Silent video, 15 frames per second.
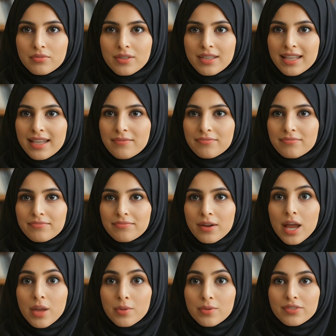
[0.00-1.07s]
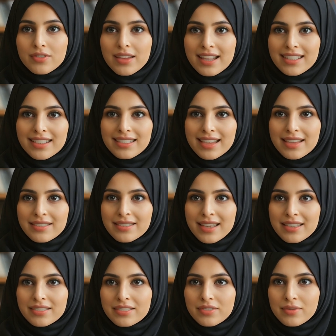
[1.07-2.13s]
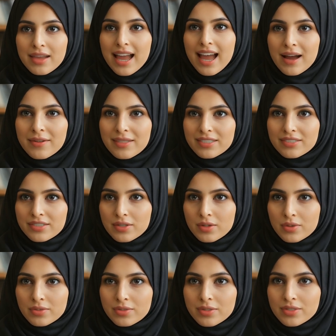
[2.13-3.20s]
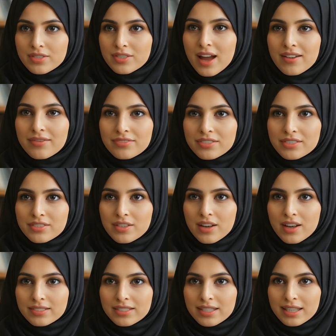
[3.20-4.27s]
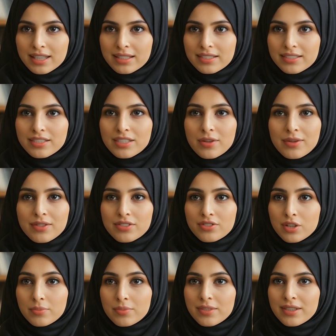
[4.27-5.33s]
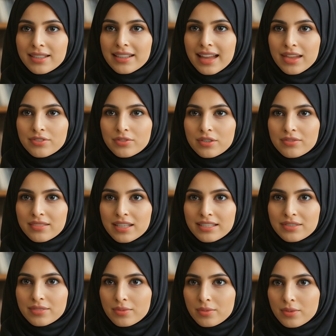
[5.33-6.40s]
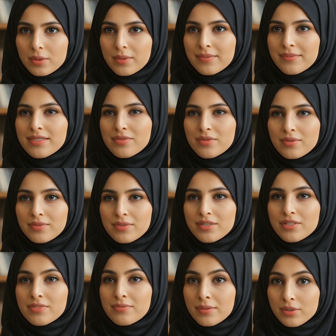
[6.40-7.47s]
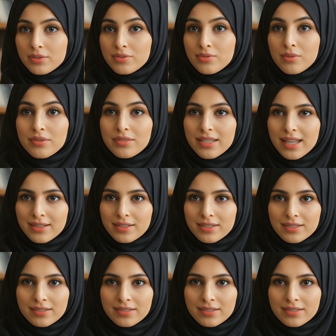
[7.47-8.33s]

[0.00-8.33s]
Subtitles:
we try to connect that to how ancient cultures often saw things, interpreting natural events through sort of spiritual lens.